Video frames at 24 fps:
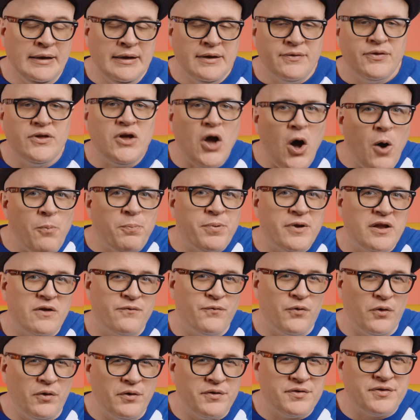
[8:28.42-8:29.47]
The opening
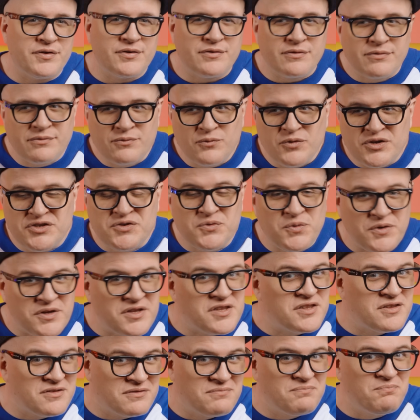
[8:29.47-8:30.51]
verse, which
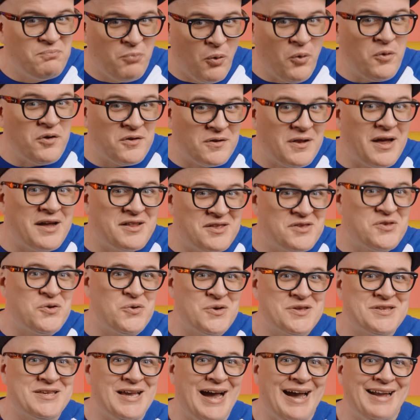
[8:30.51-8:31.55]
was borderline
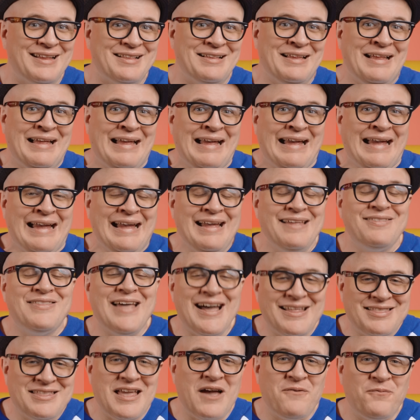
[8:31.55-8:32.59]
suicidal,
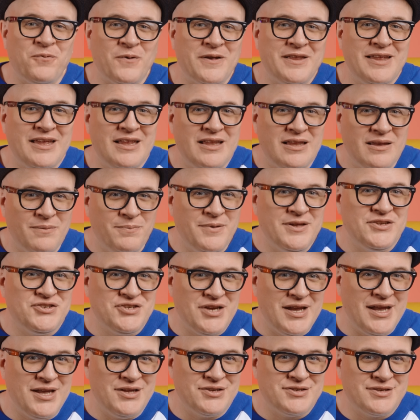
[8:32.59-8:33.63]
that definitely needed to be
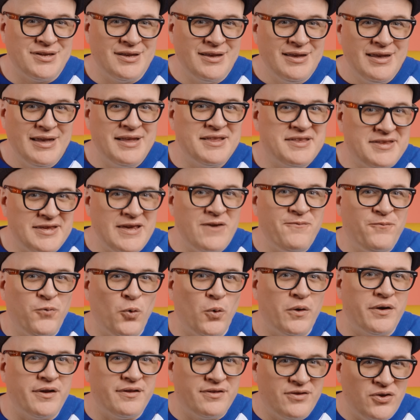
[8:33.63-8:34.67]
changed. In seat
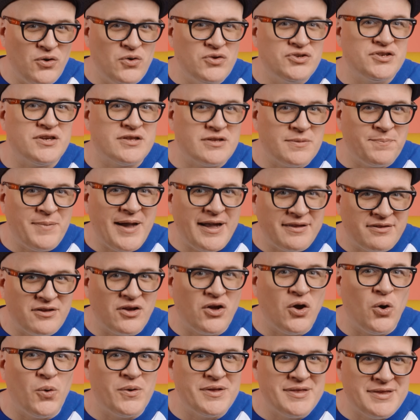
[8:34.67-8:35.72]
forty-two, just about to
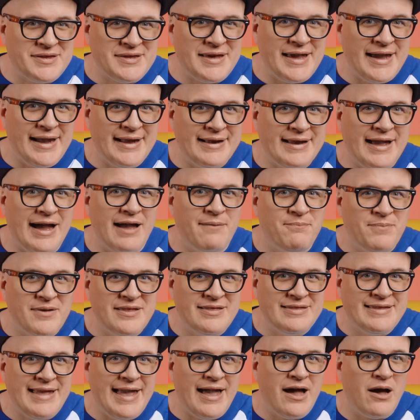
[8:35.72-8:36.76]
go insane, I've
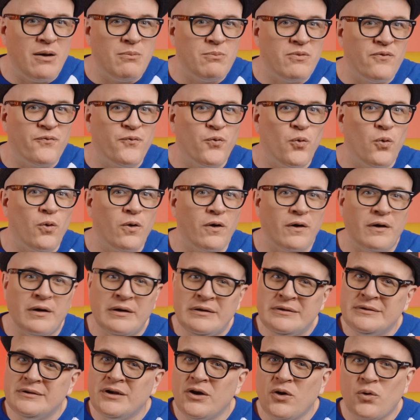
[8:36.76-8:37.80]
been down before,
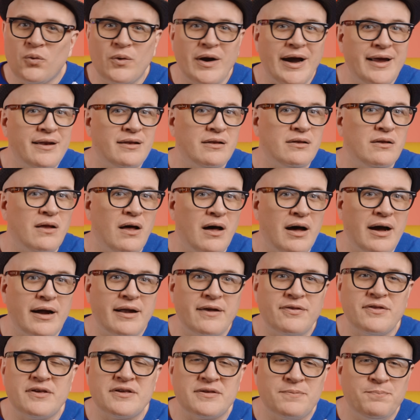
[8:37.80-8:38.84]
riding along
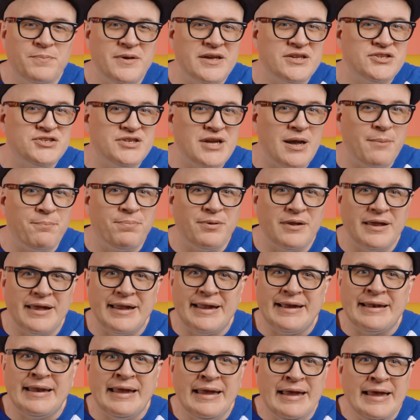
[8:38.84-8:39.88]
in this big jet
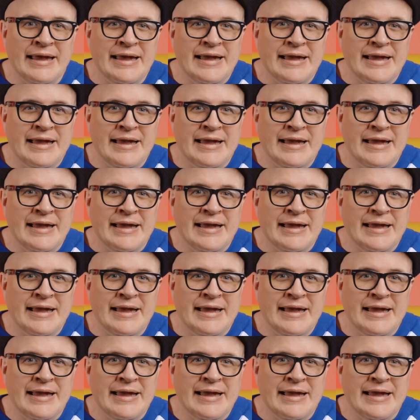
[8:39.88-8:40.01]
plane.